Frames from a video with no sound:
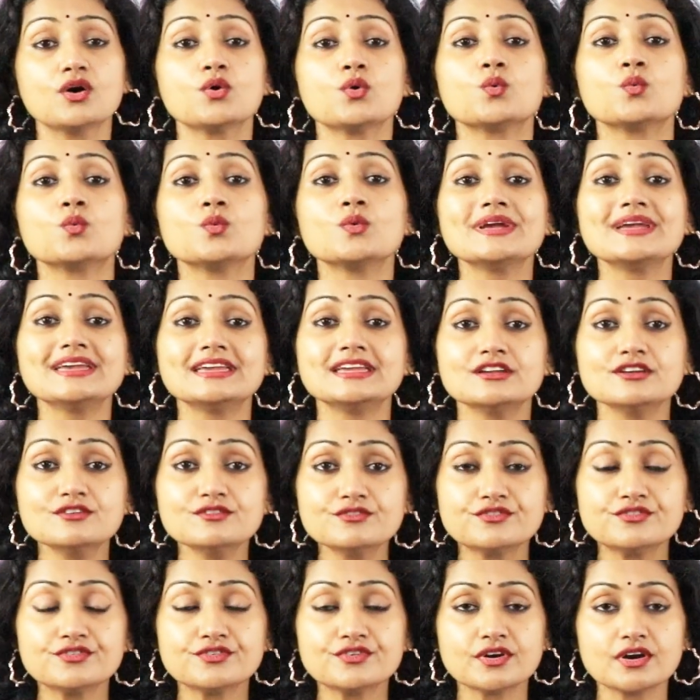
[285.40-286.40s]

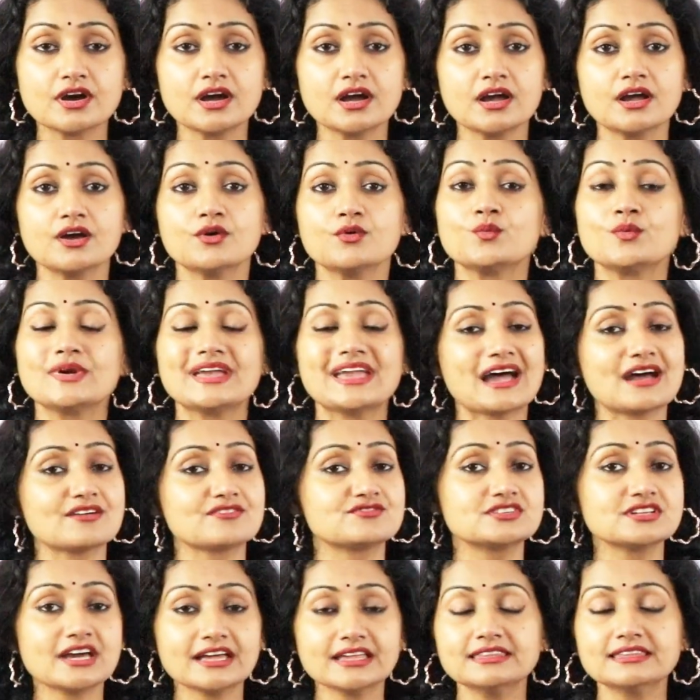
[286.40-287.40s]
We've. We
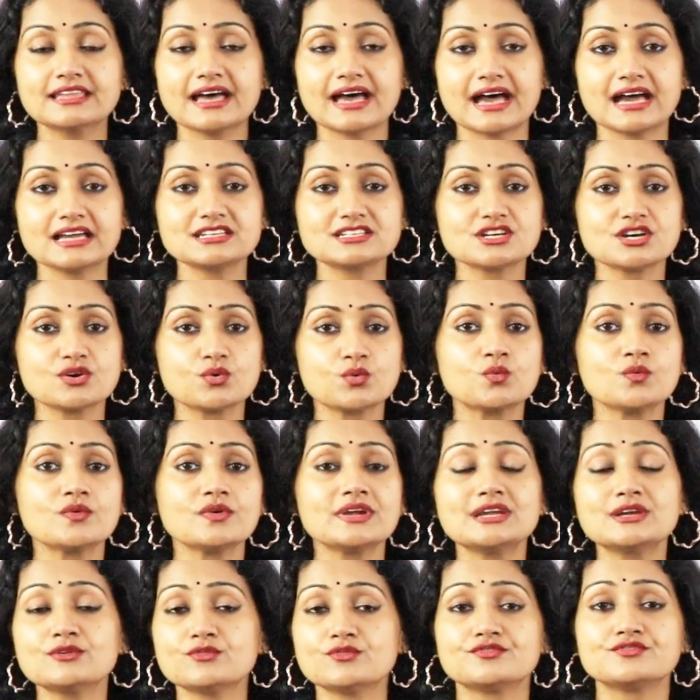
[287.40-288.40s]
have done that.
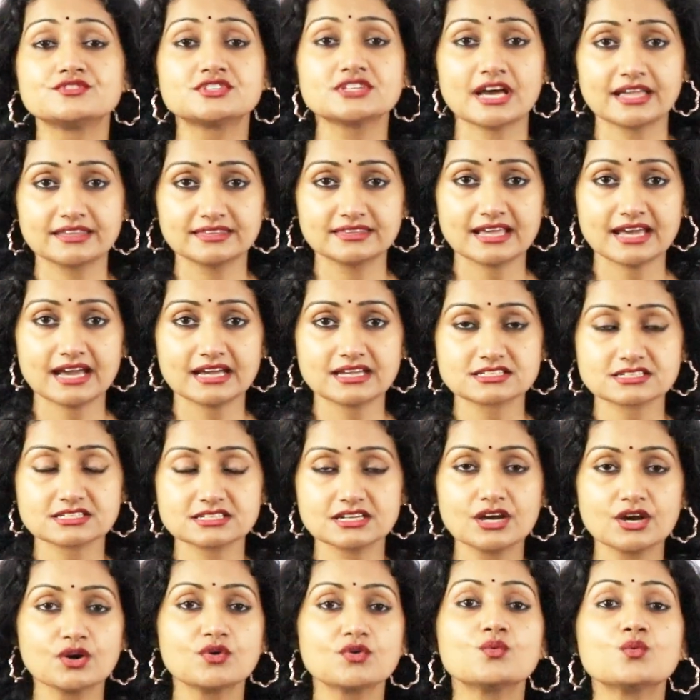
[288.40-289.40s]
We've done that.
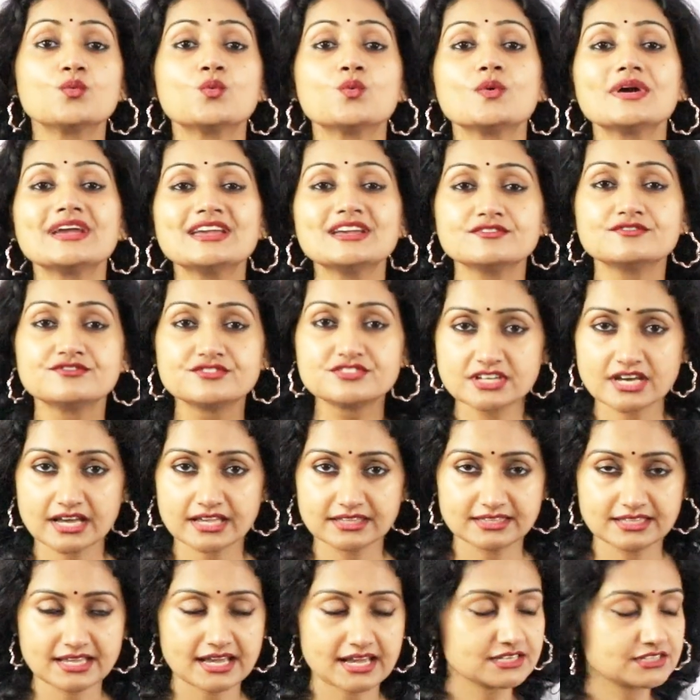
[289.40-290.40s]
We've
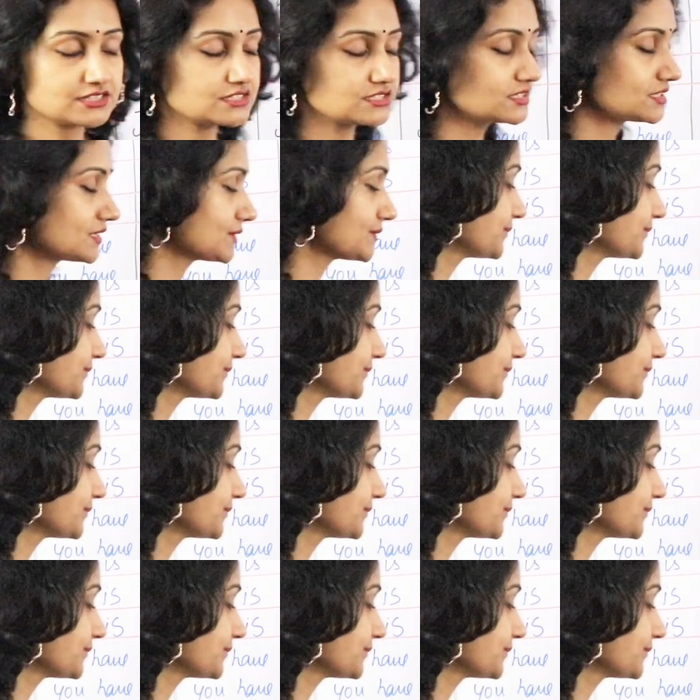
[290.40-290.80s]
done that.